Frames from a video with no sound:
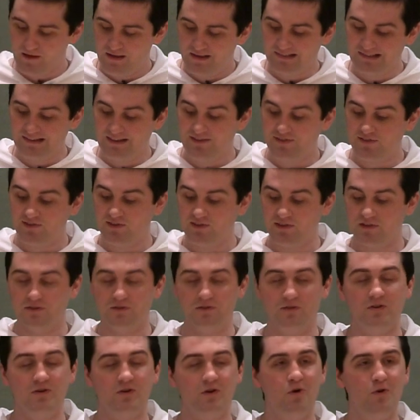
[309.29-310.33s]

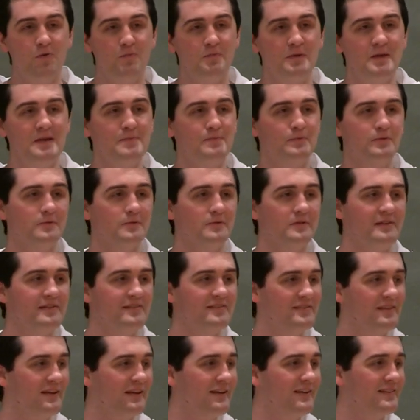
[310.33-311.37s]
Listen, O people, he
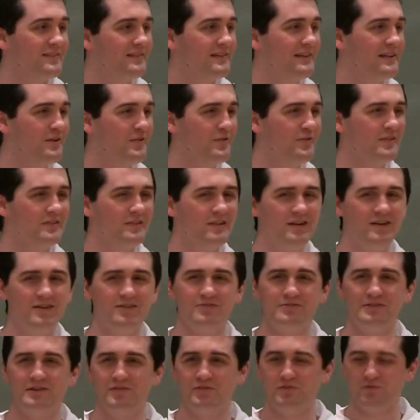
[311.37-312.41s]
says, and hear the
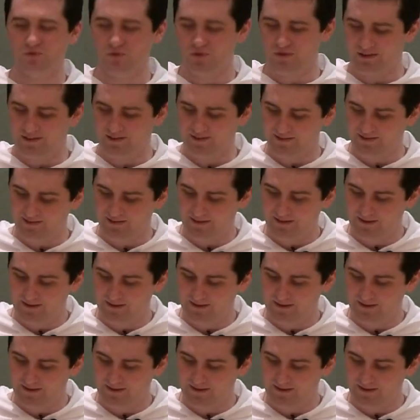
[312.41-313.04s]
love in his voice.